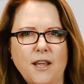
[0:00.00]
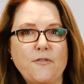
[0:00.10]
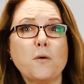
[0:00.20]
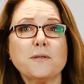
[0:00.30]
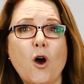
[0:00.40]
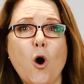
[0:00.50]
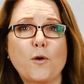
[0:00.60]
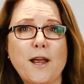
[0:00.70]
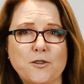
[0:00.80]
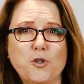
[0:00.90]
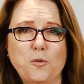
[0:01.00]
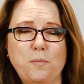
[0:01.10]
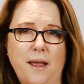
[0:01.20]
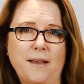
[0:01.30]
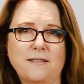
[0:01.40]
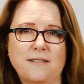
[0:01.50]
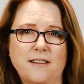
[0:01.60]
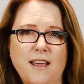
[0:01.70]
If I was to hold out two plates,